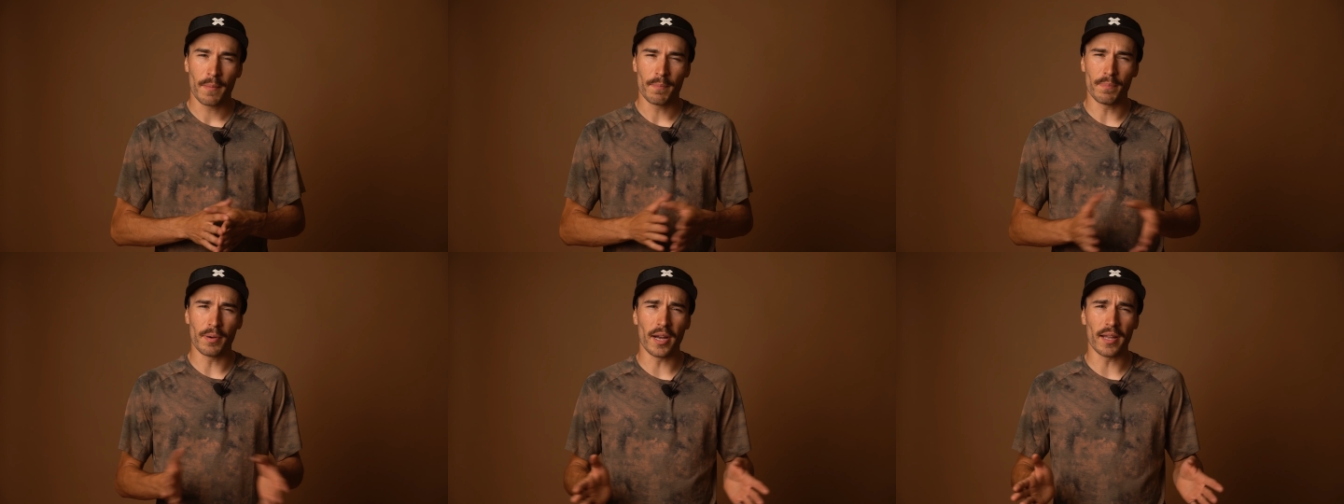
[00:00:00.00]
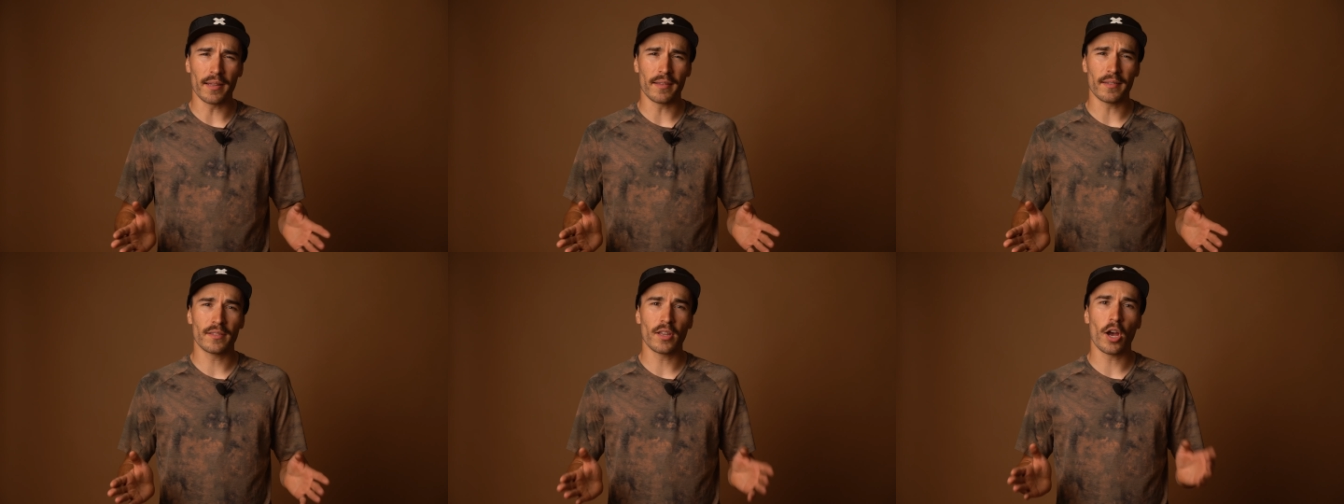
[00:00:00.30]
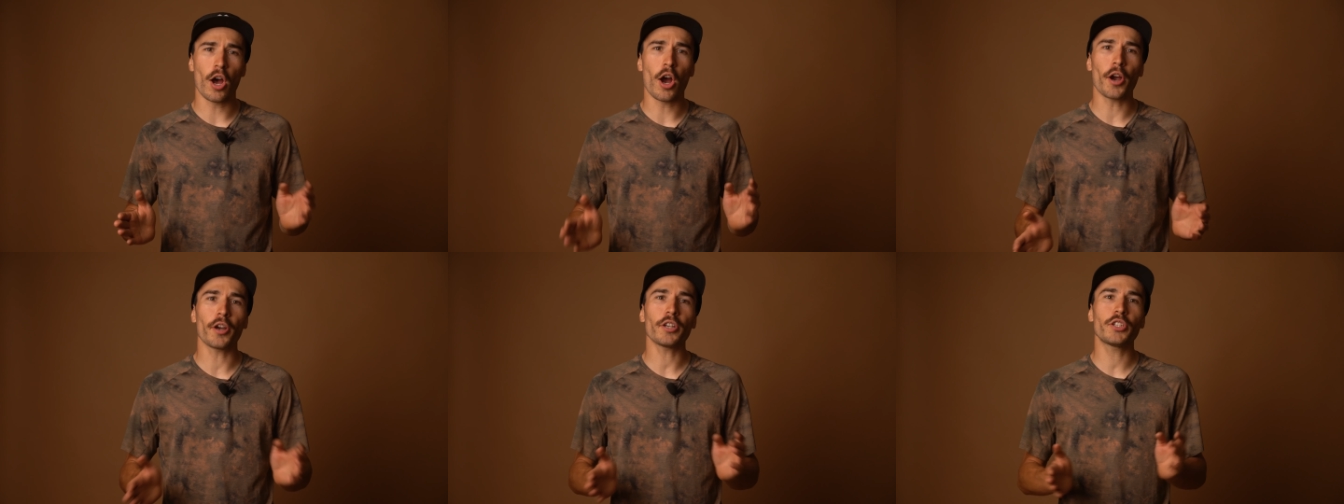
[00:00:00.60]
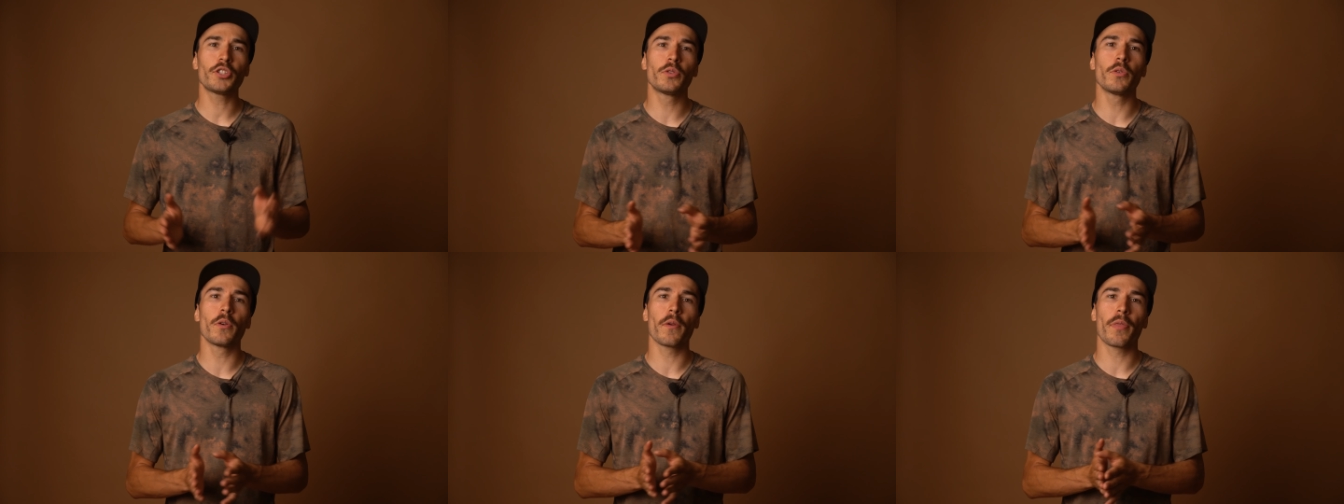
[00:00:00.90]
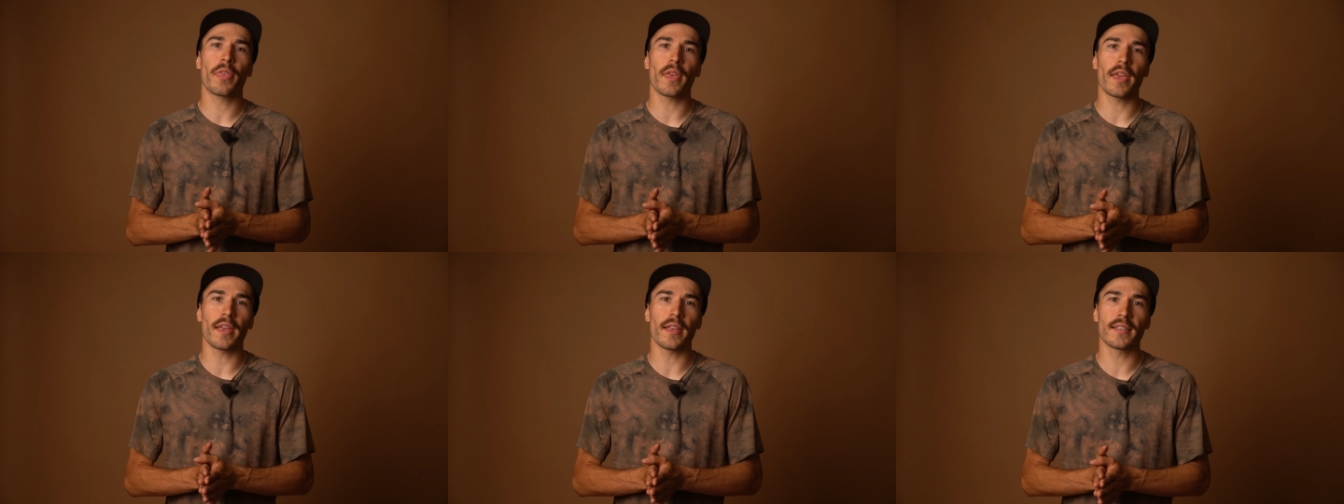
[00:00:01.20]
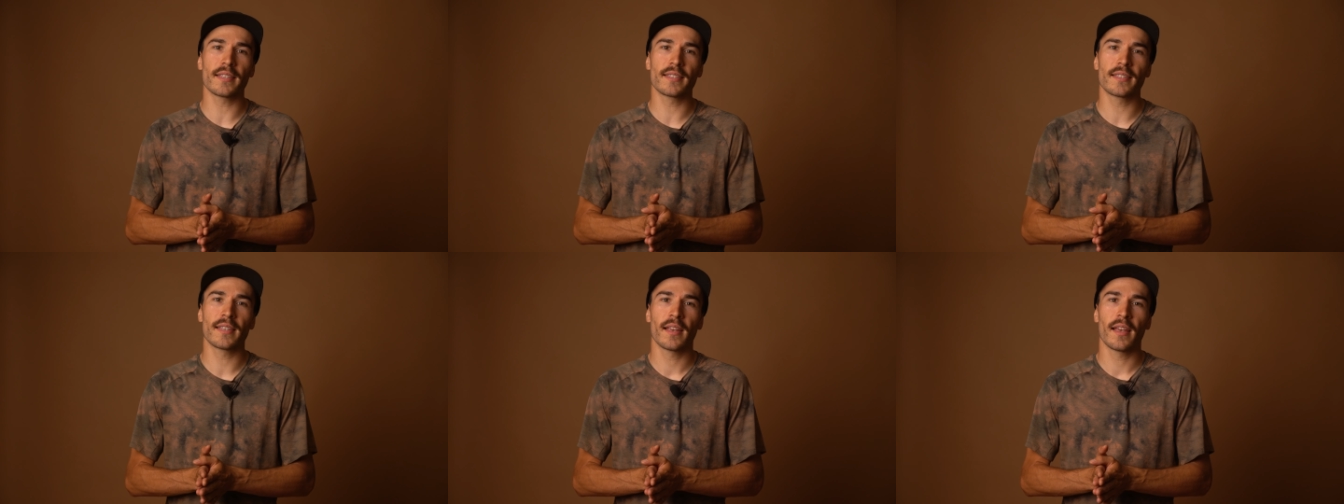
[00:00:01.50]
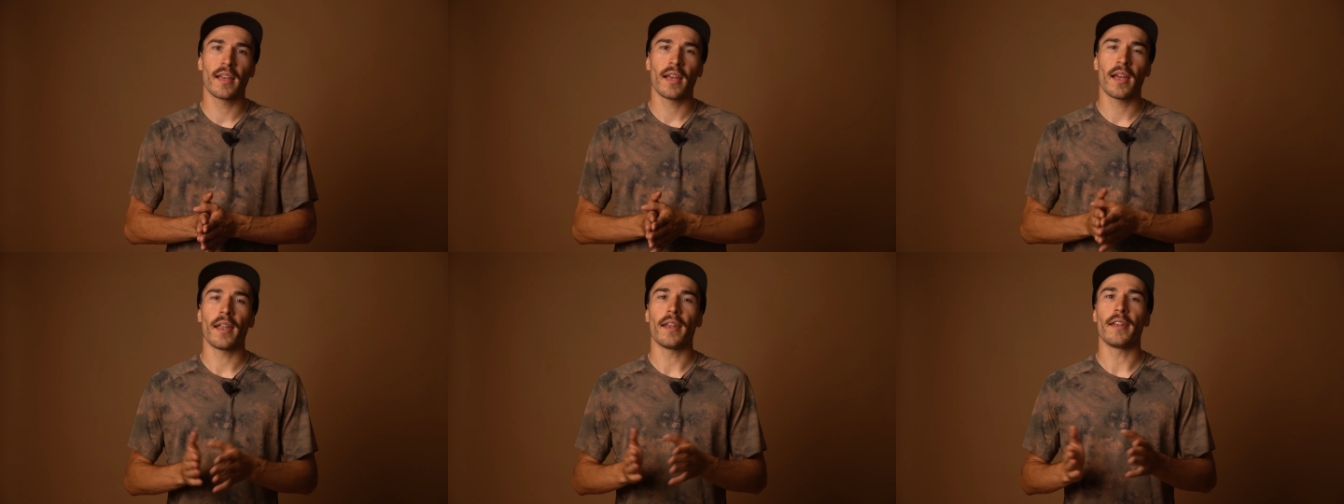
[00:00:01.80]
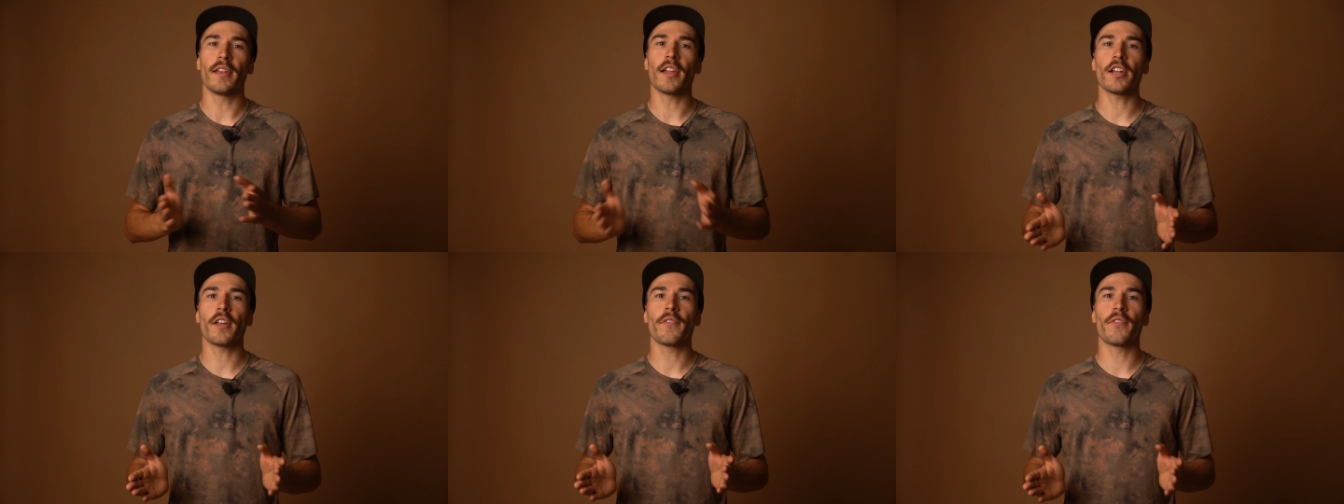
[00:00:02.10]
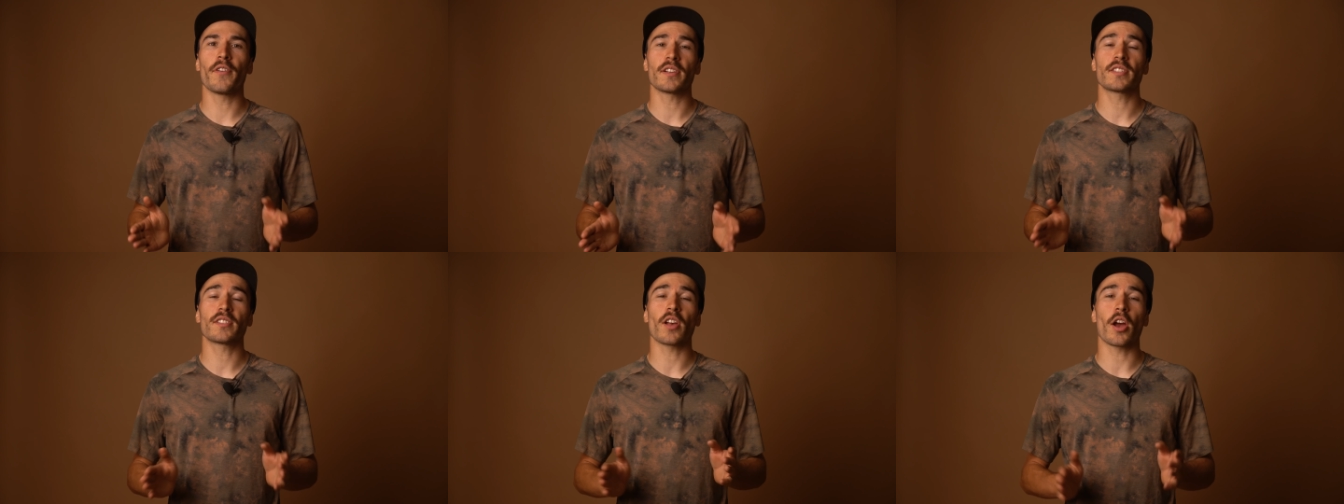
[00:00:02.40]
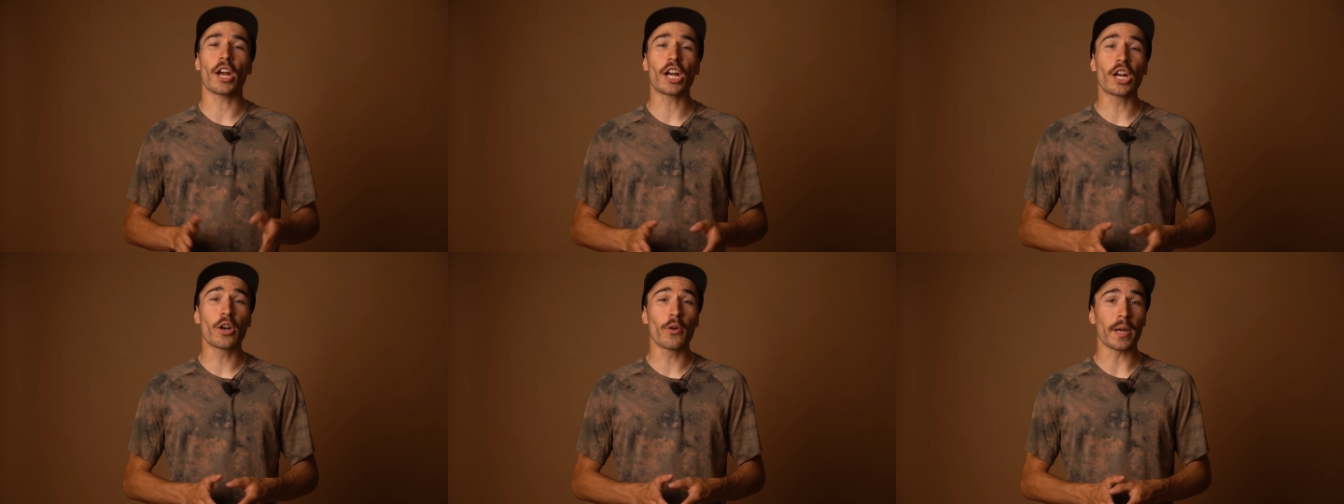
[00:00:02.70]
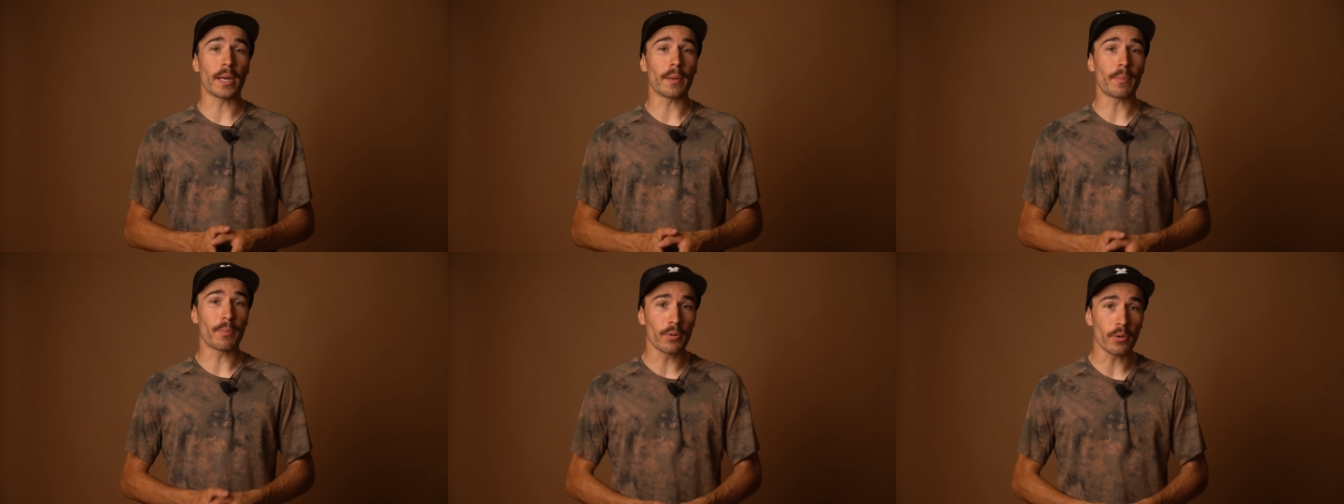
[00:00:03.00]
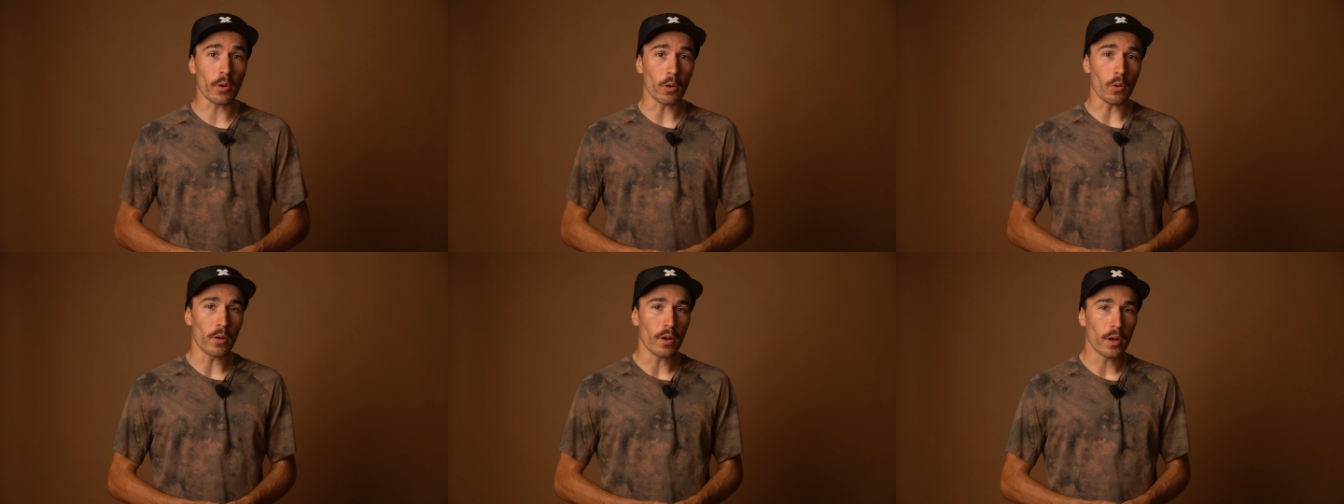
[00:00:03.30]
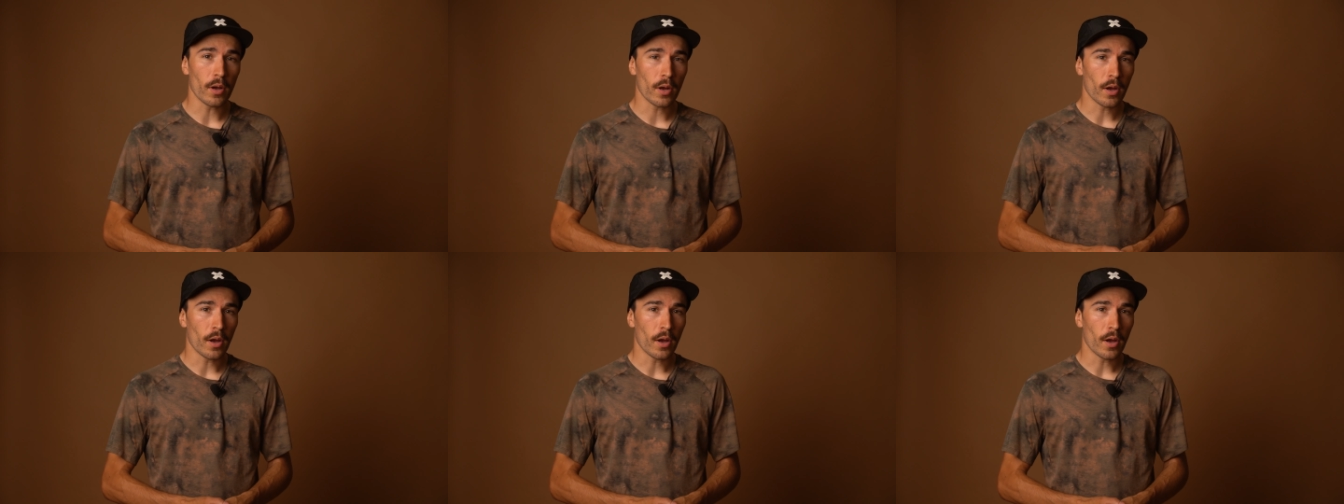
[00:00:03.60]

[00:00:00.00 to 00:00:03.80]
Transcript: But the hard truth is, none of us are going pro.